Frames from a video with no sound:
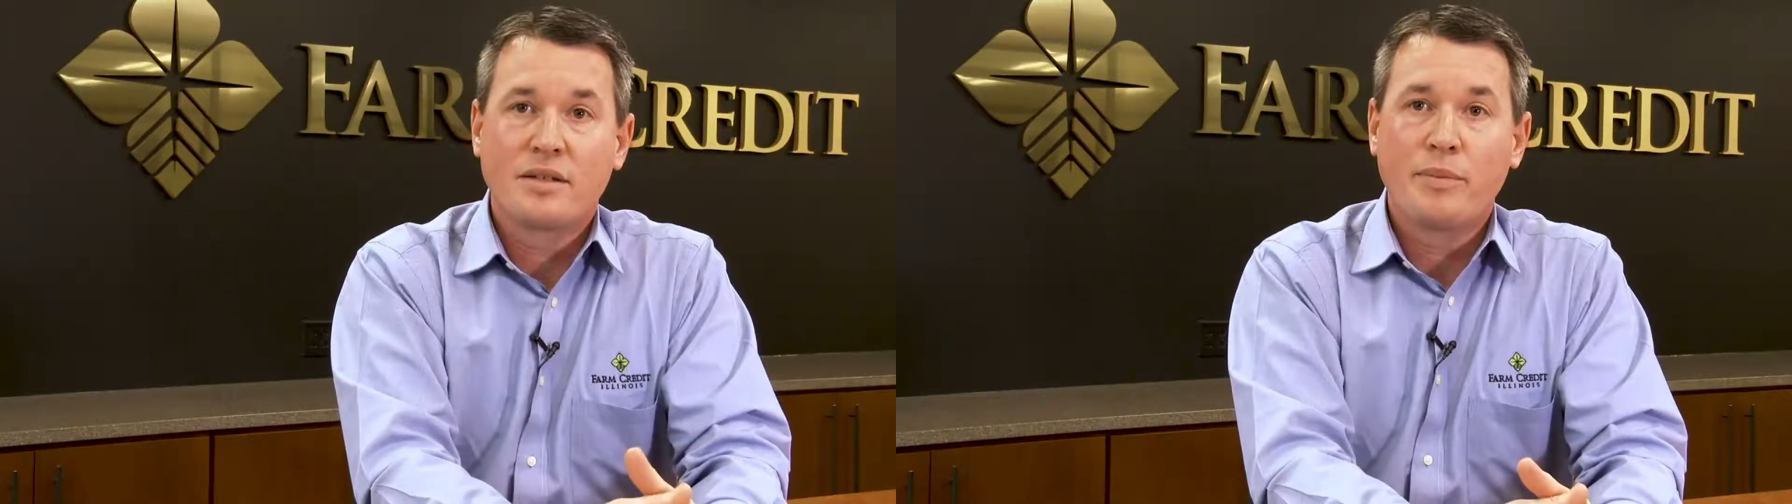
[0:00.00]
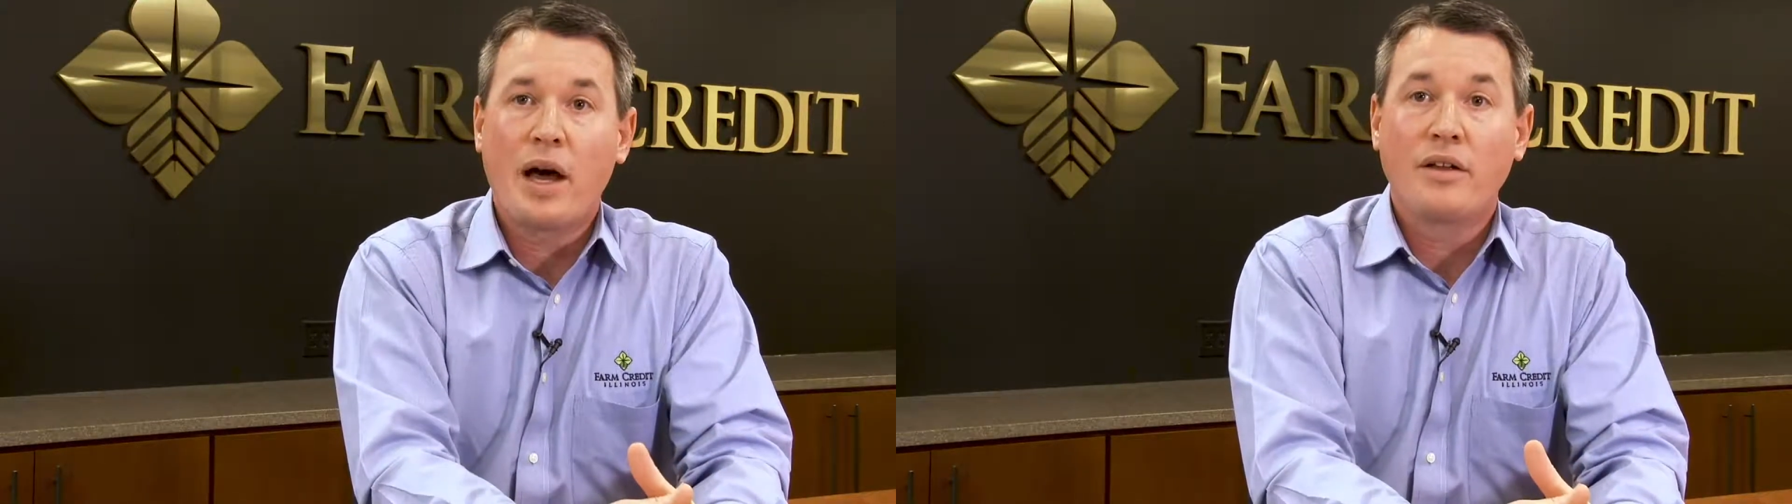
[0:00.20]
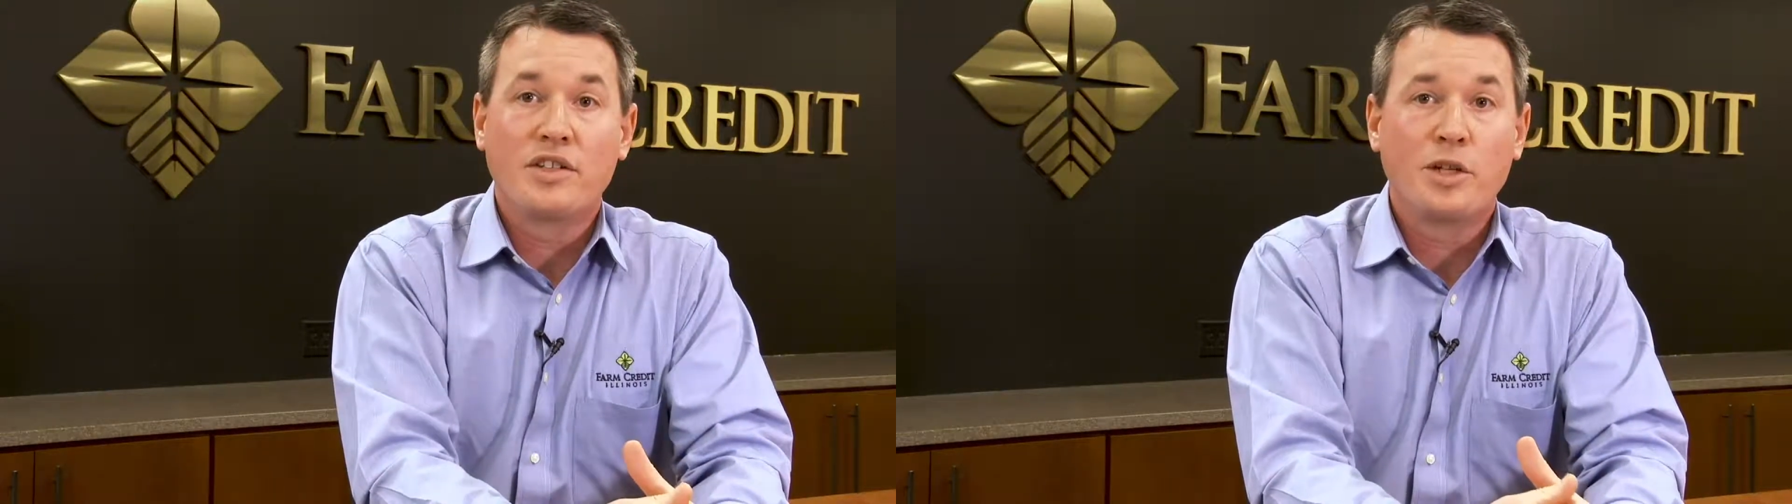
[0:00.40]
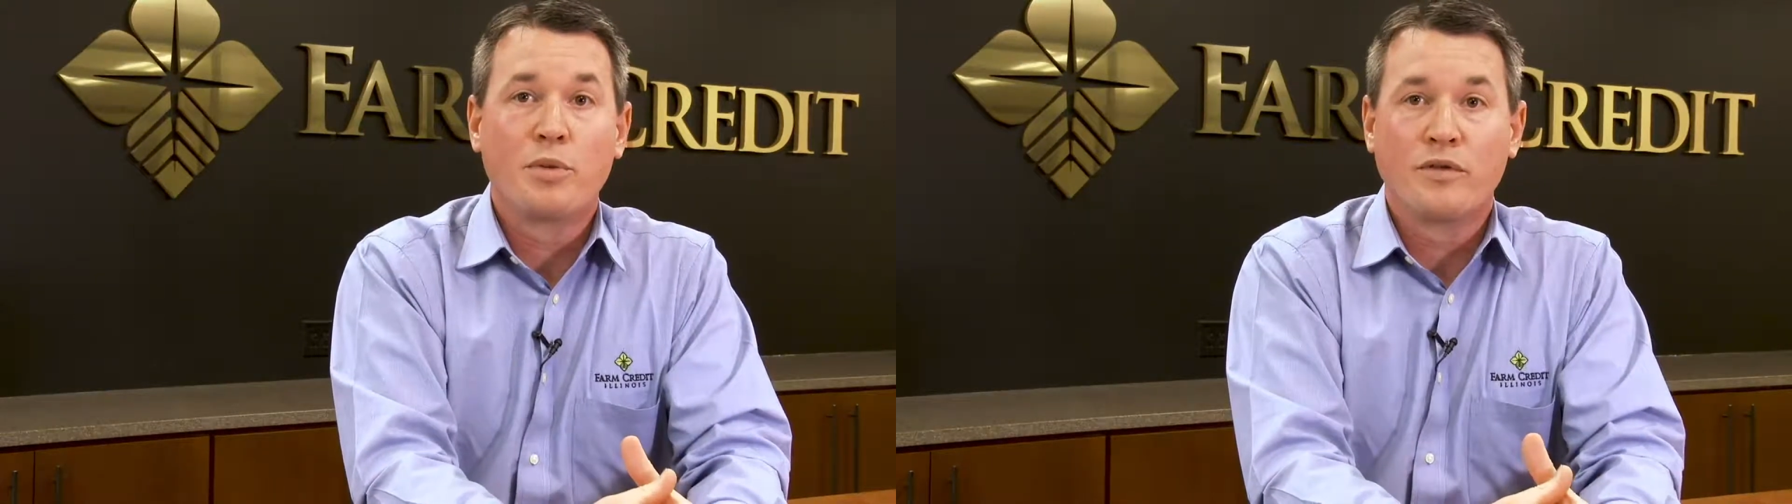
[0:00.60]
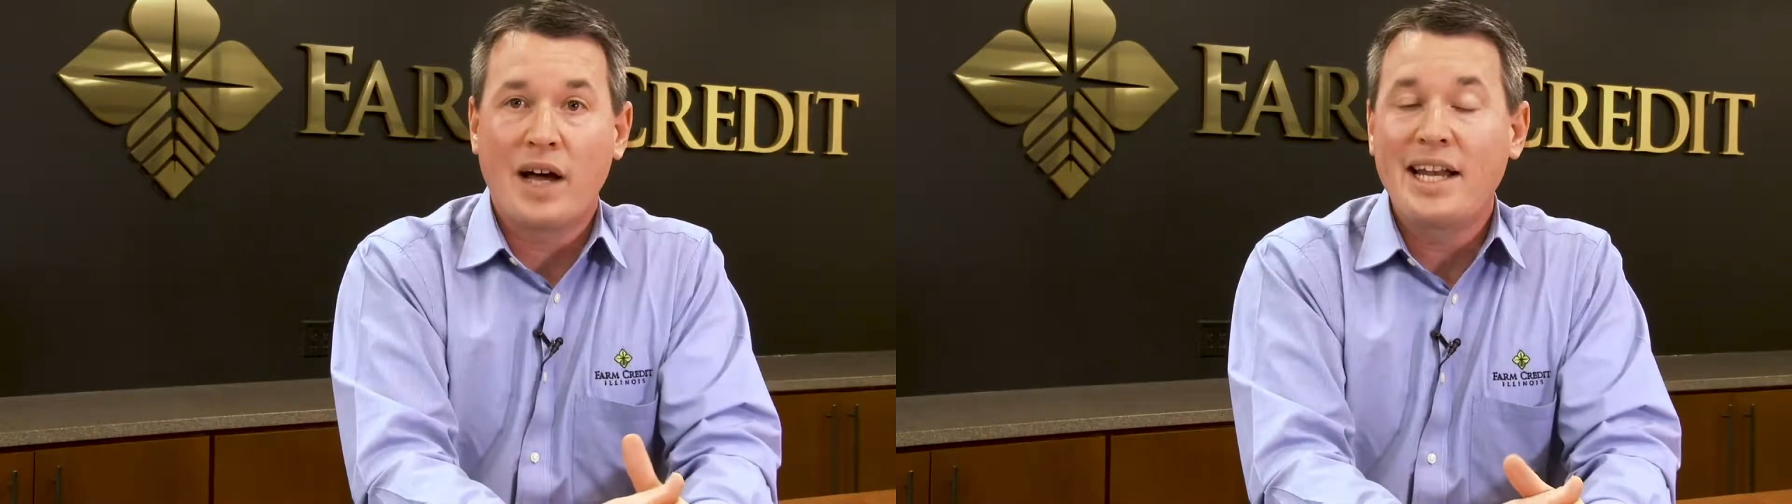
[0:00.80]
policy
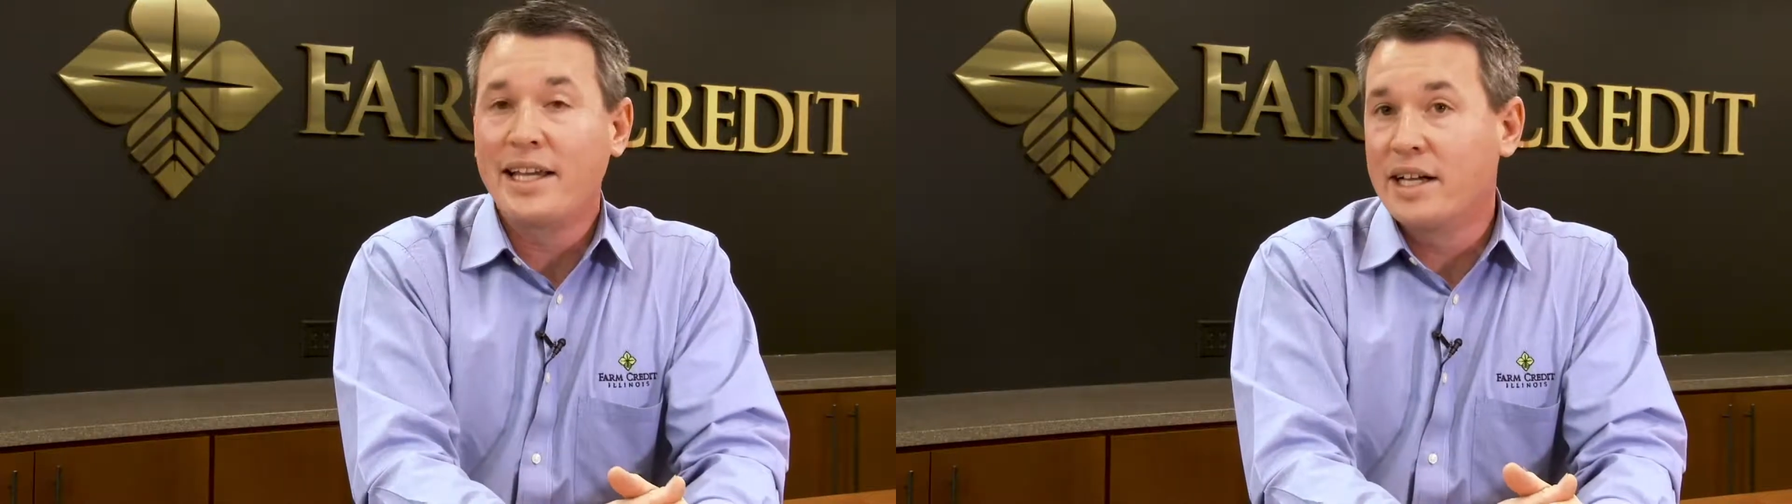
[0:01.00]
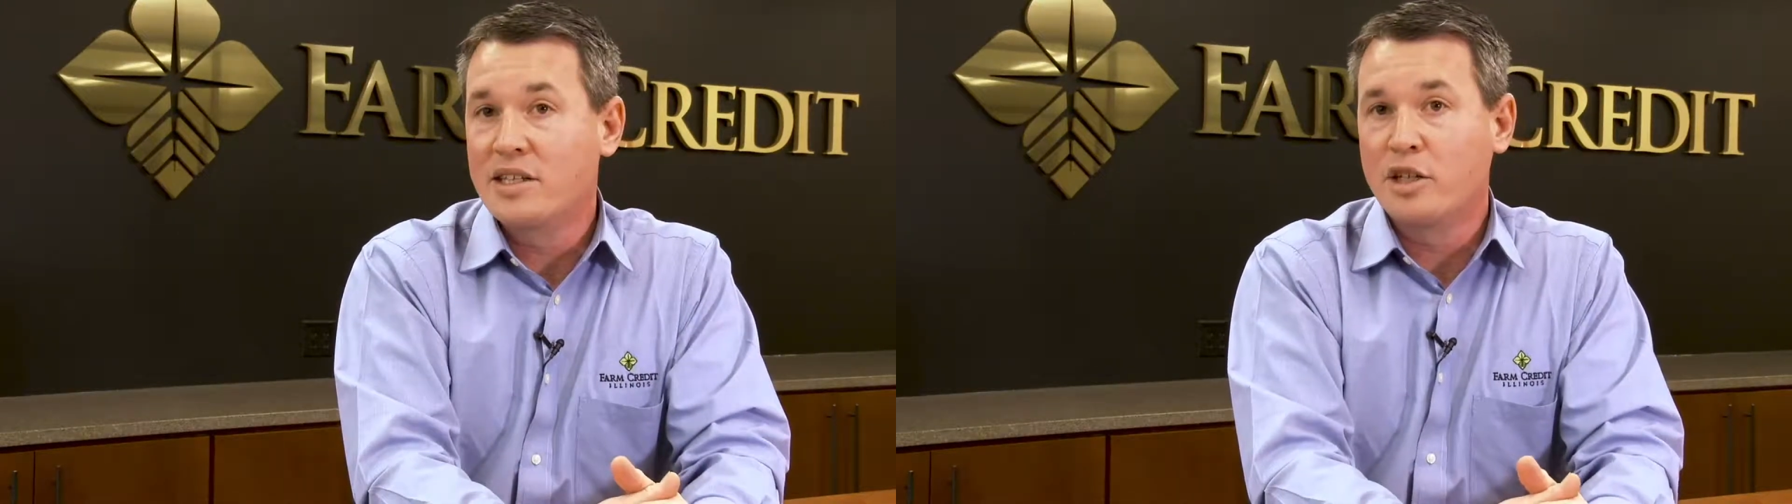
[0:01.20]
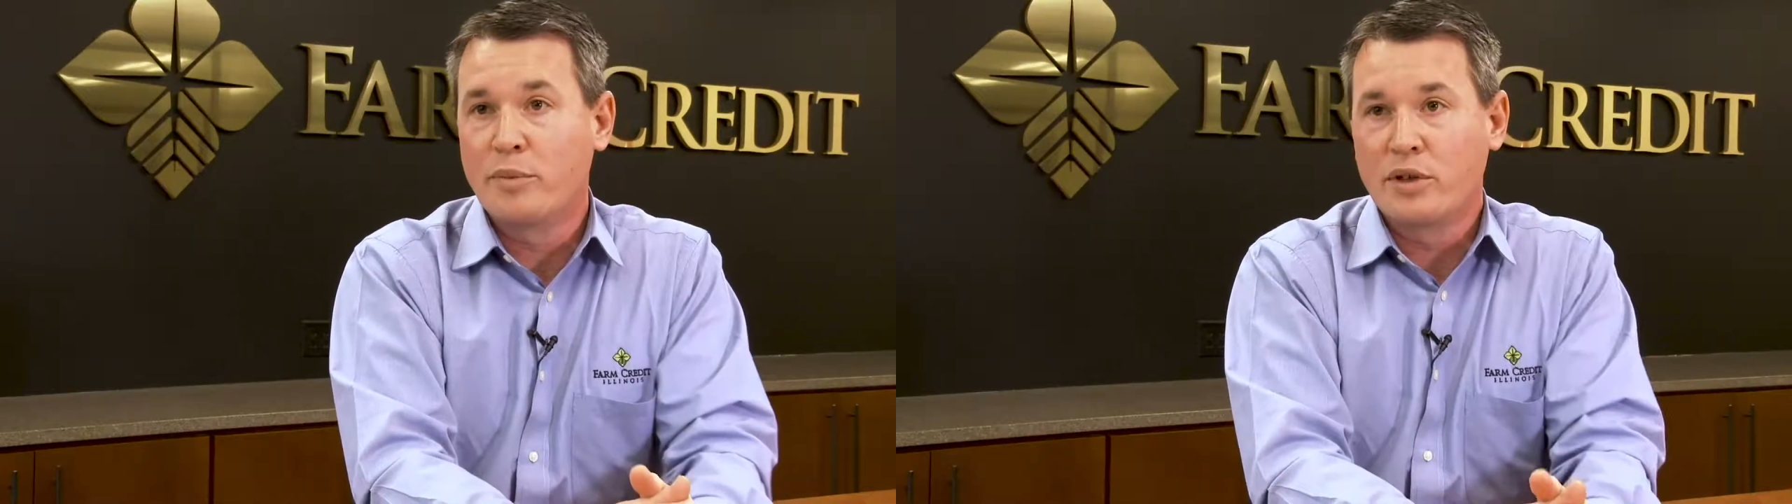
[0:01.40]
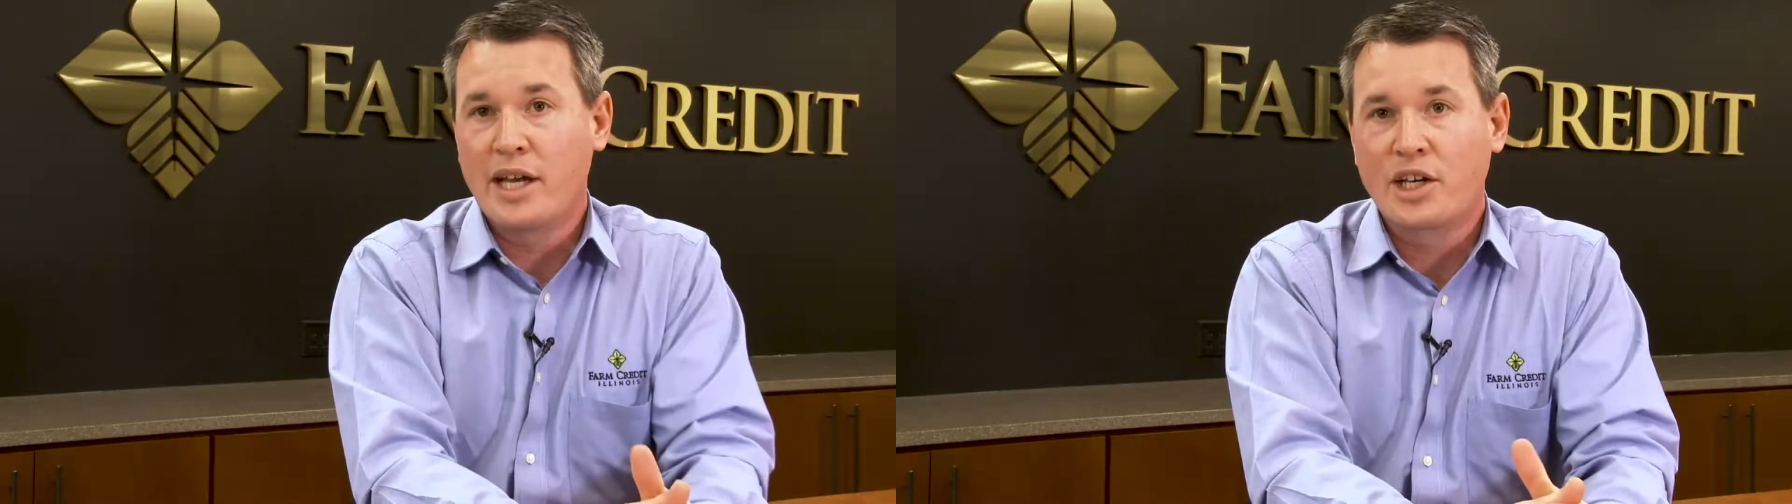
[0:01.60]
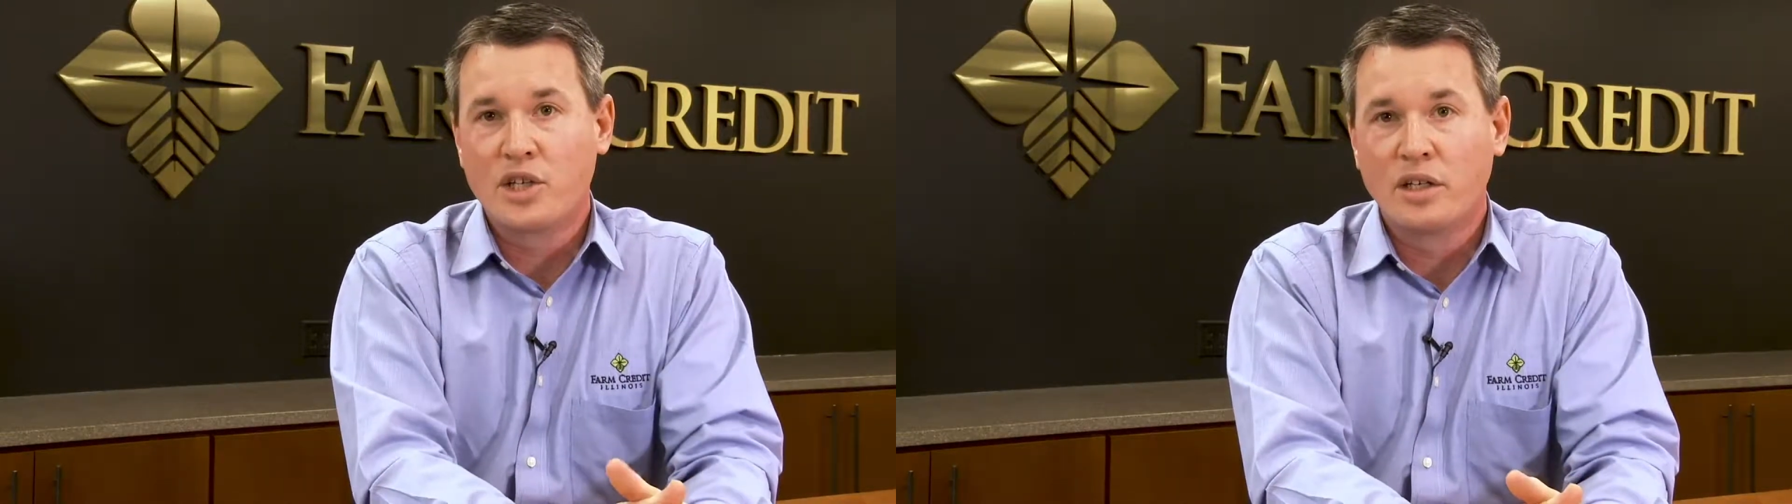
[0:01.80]
providing us in
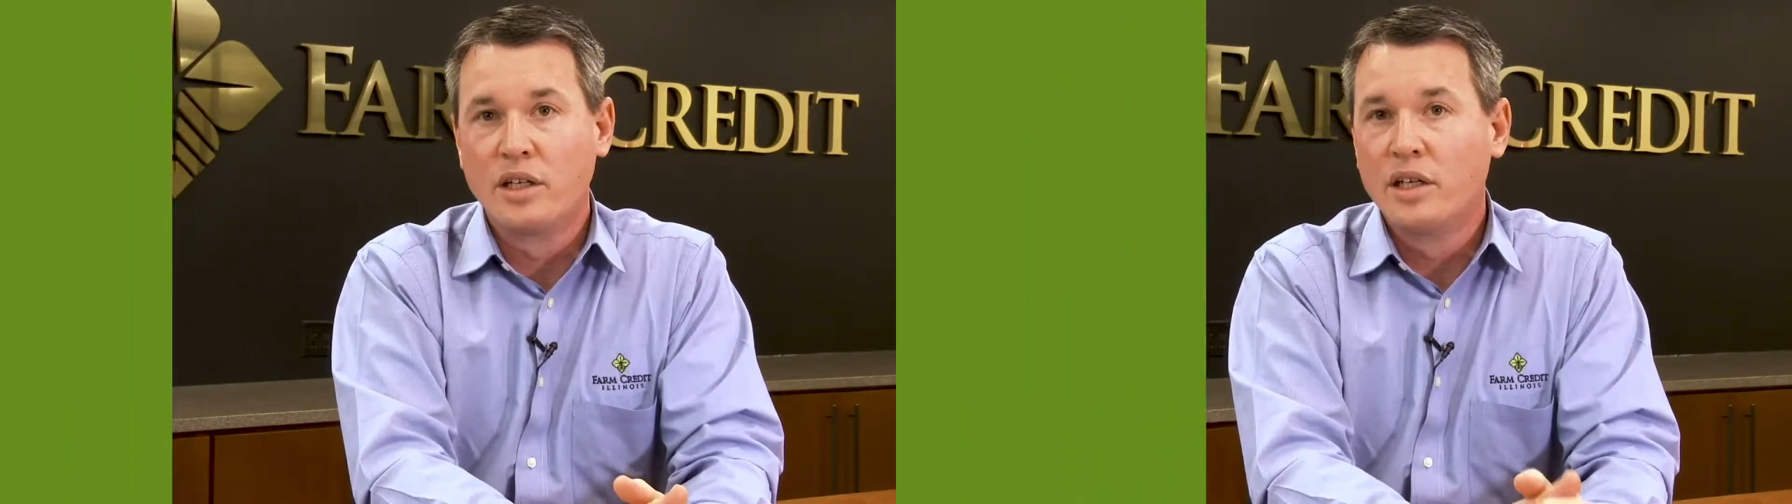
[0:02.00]
protection?